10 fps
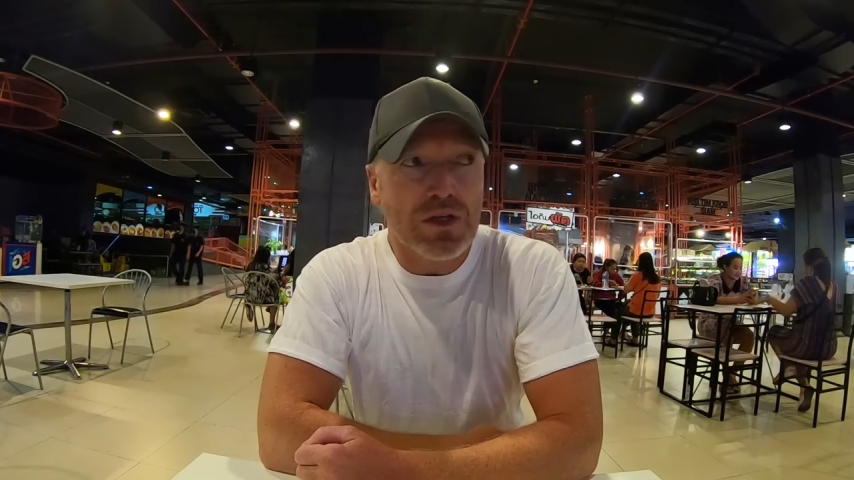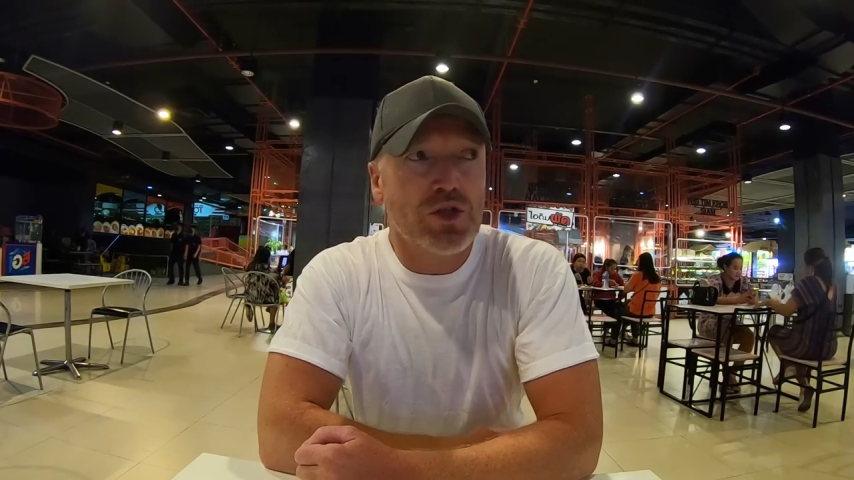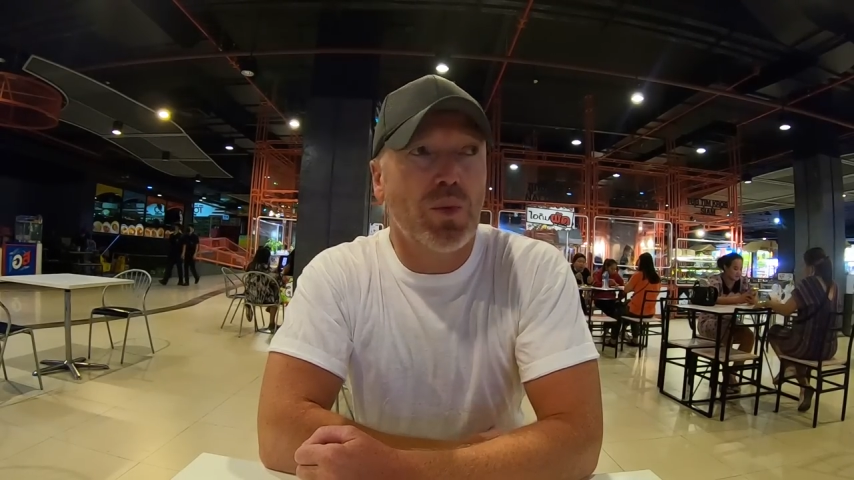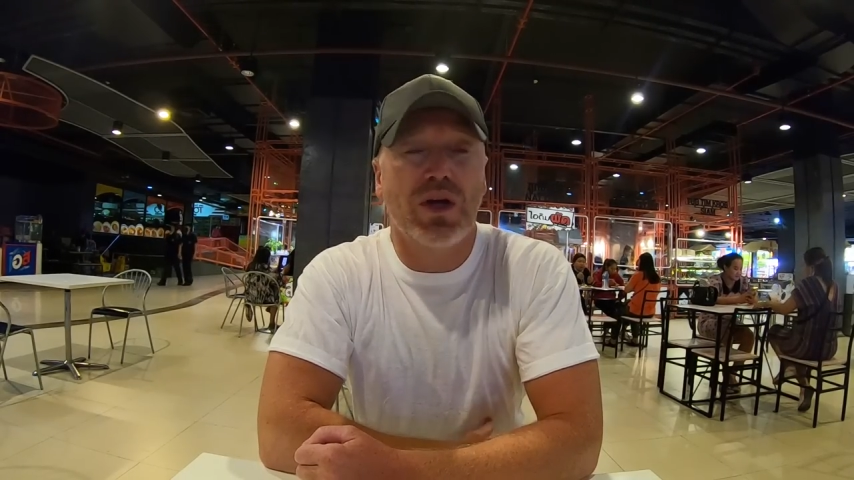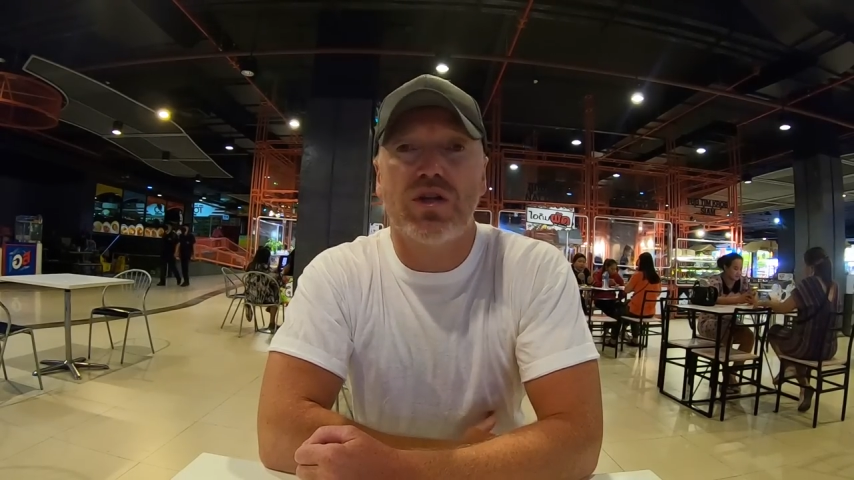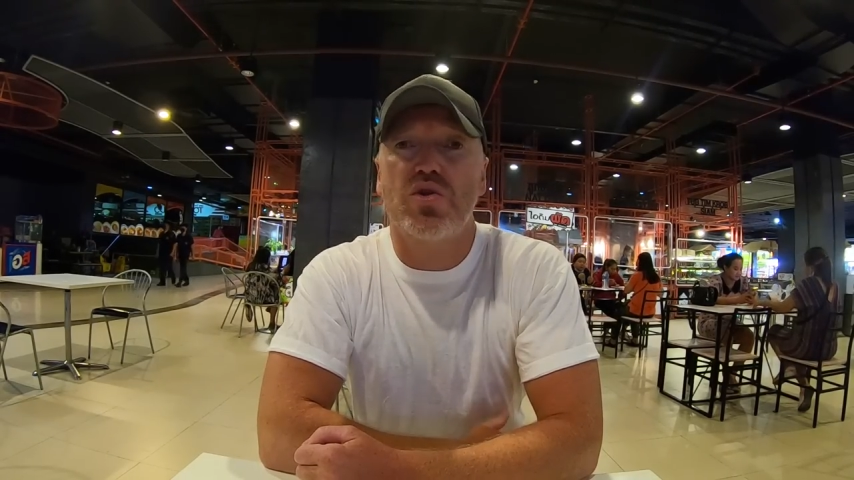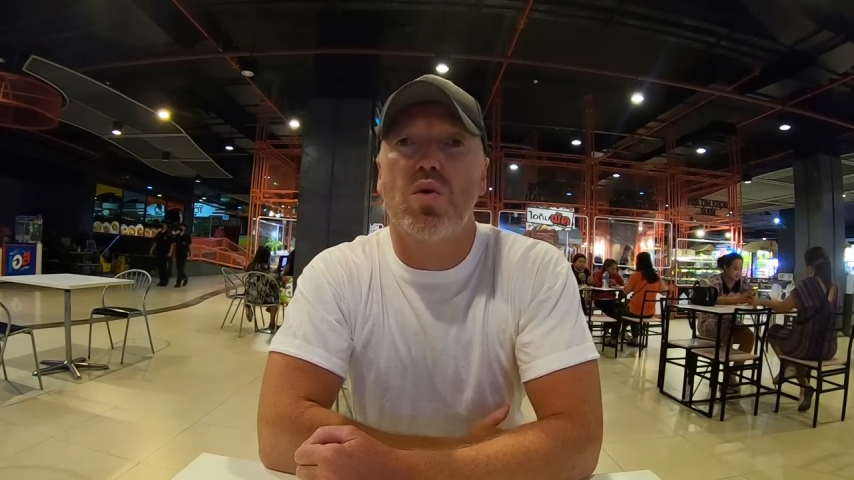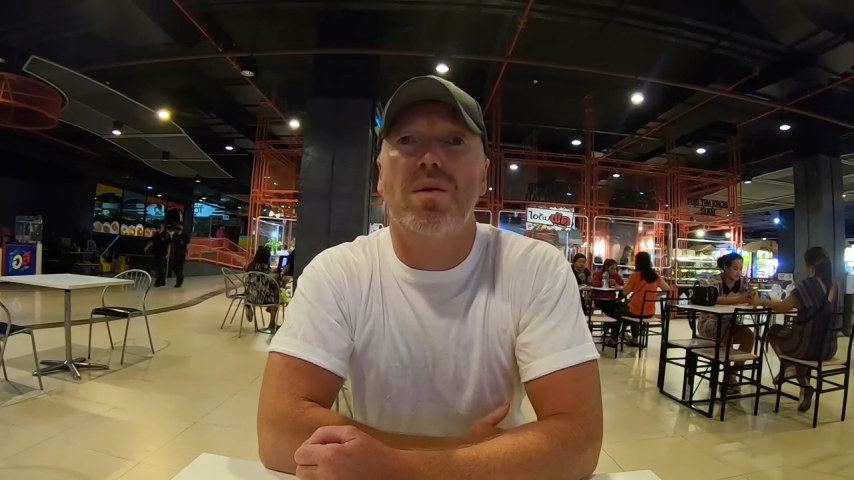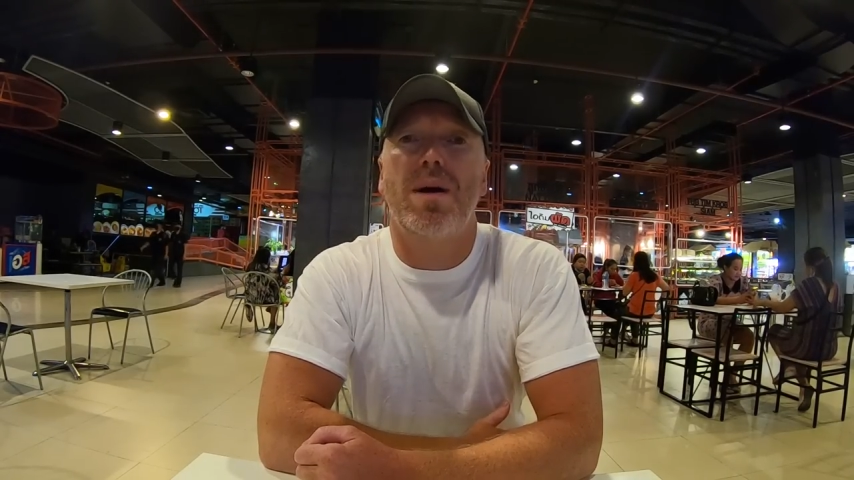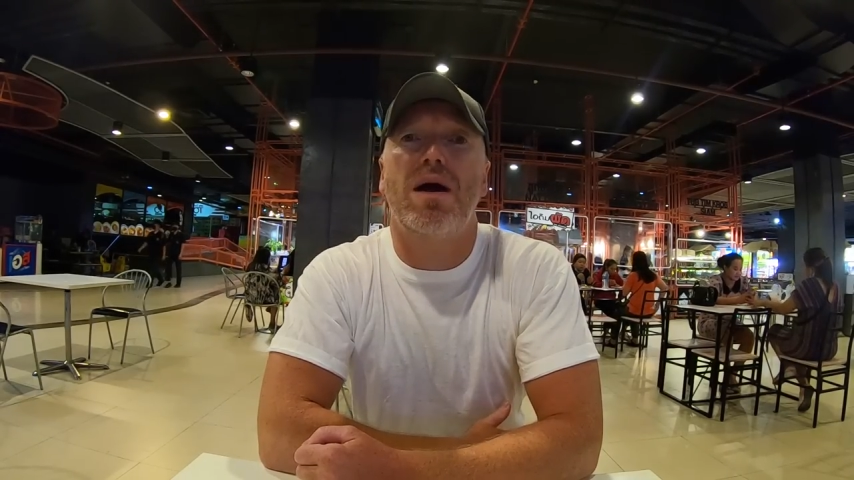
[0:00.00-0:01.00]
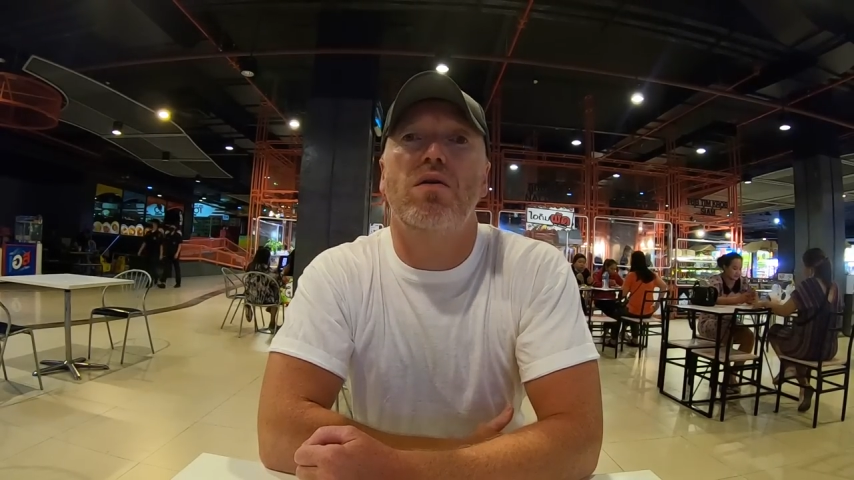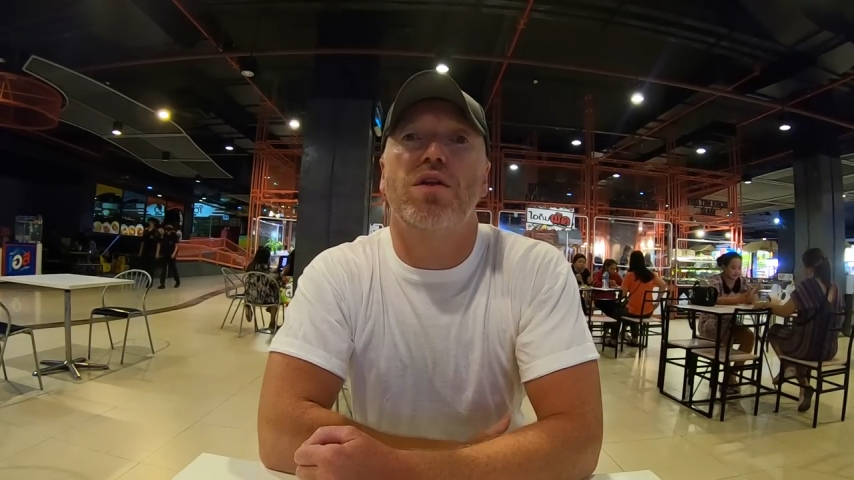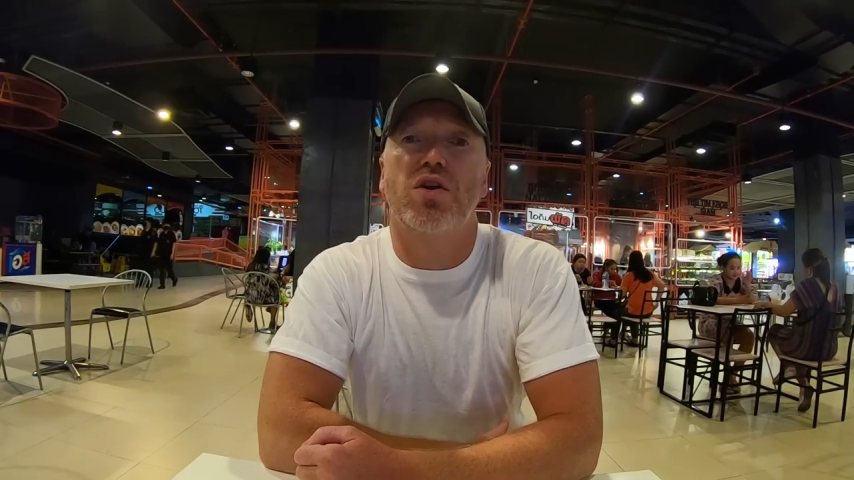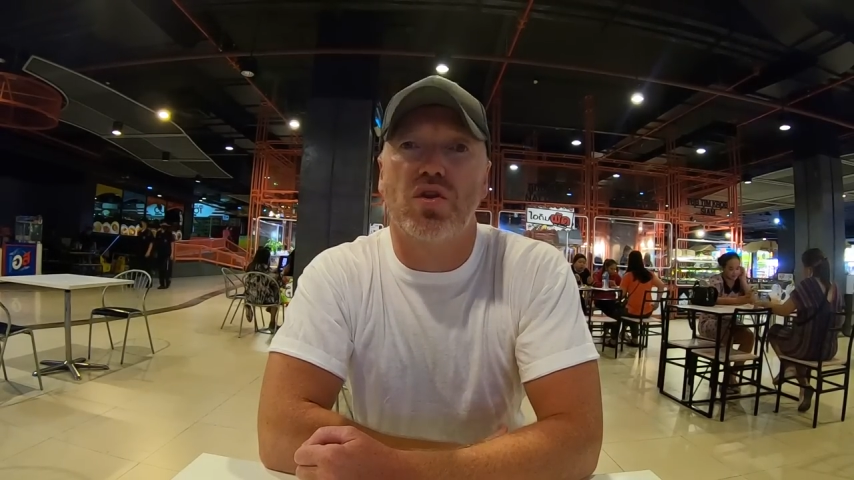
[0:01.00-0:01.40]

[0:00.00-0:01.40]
So we're going to talk about the